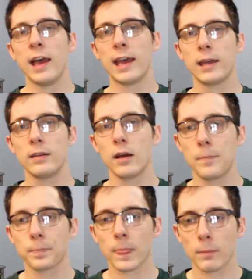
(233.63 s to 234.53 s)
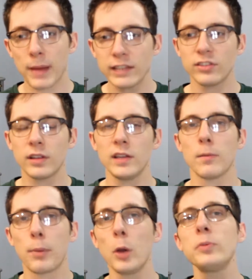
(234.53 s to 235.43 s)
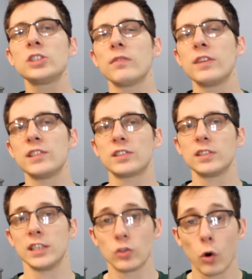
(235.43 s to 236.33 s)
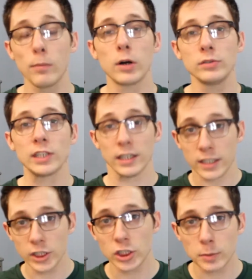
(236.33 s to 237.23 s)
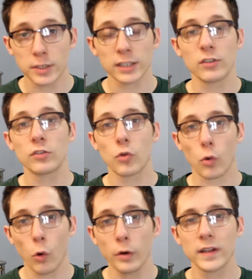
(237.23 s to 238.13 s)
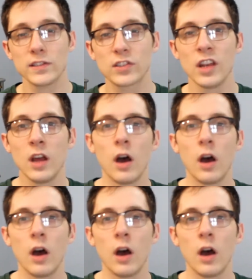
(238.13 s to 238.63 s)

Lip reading: And basically the purpose of these hormones, in addition to protecting your internal organs,